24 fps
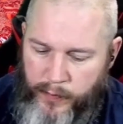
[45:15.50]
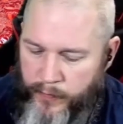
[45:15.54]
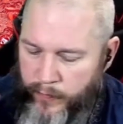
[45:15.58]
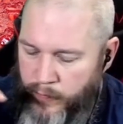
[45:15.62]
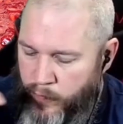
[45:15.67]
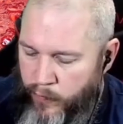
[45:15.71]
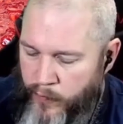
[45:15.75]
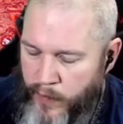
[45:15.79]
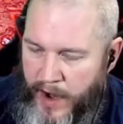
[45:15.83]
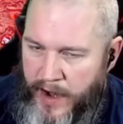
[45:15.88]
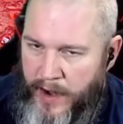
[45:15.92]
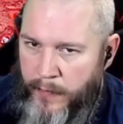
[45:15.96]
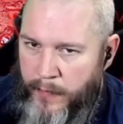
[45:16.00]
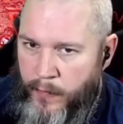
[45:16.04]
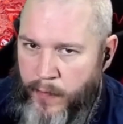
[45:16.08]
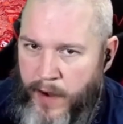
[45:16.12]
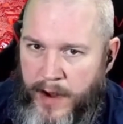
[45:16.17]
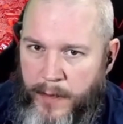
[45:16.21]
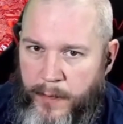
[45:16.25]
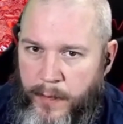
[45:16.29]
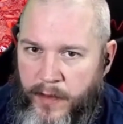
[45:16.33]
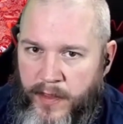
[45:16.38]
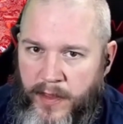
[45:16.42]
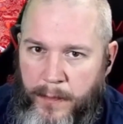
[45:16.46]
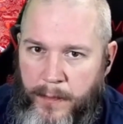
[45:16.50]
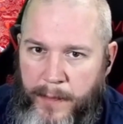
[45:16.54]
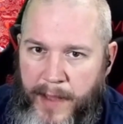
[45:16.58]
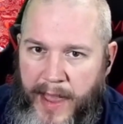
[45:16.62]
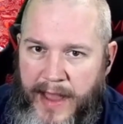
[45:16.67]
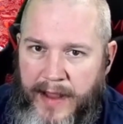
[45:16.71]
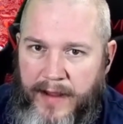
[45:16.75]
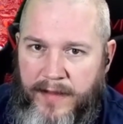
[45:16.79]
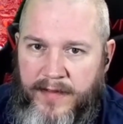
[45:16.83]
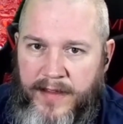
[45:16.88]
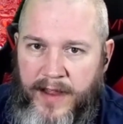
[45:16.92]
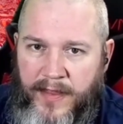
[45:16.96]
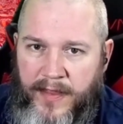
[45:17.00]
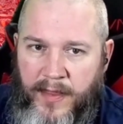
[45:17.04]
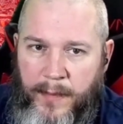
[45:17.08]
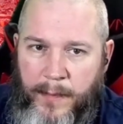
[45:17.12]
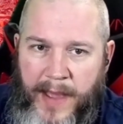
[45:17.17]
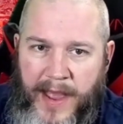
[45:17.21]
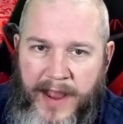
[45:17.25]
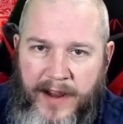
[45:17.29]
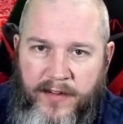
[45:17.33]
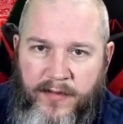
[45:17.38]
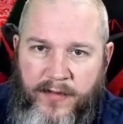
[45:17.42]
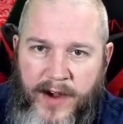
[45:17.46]
right up on the backside, the
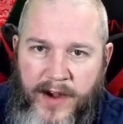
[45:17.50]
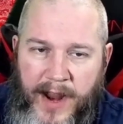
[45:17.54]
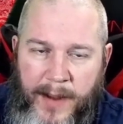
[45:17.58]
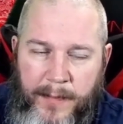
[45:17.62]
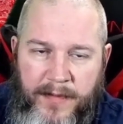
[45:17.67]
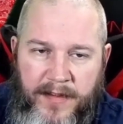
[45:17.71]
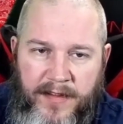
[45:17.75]
back straps